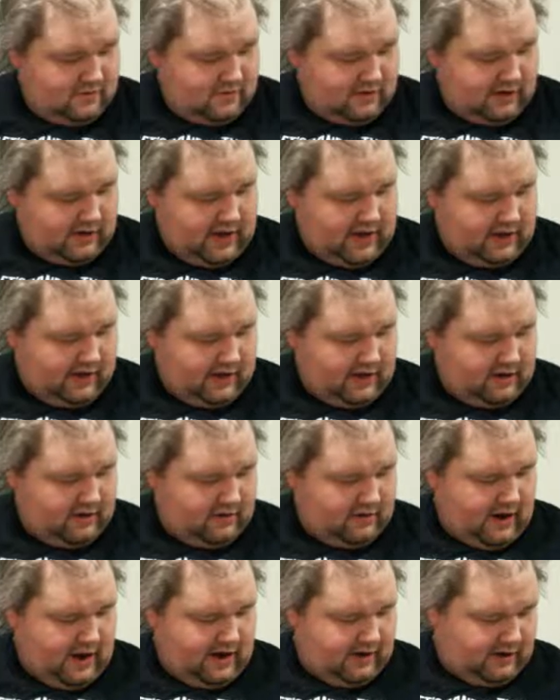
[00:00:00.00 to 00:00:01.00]
can, can you
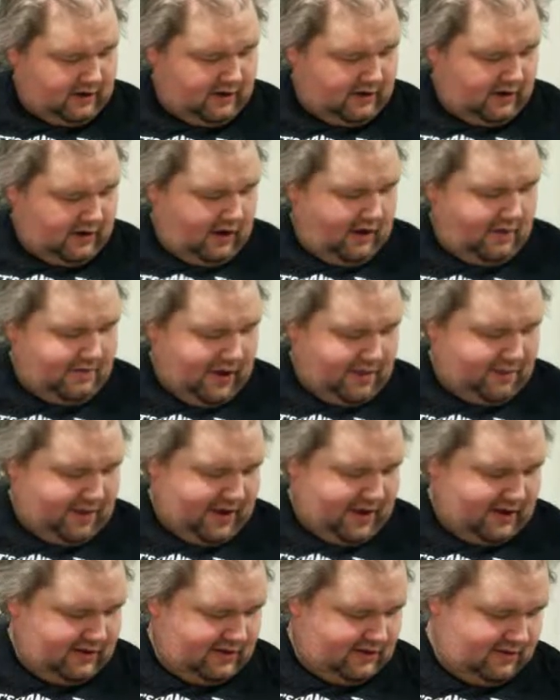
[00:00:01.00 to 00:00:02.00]
not claw my
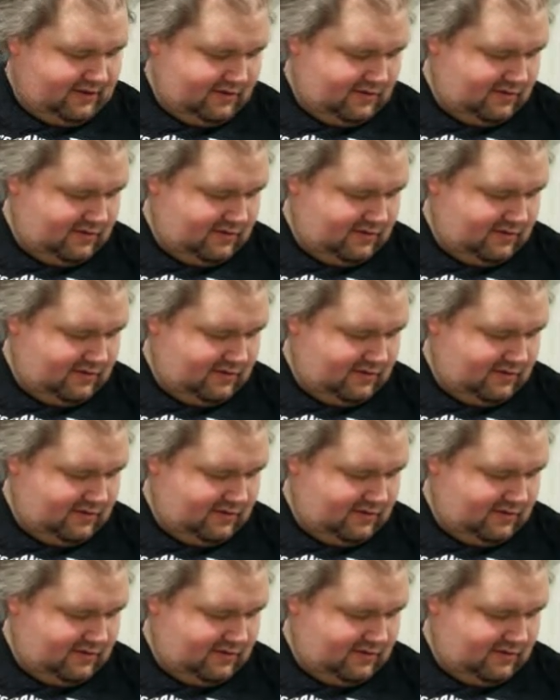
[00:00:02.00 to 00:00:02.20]
pants?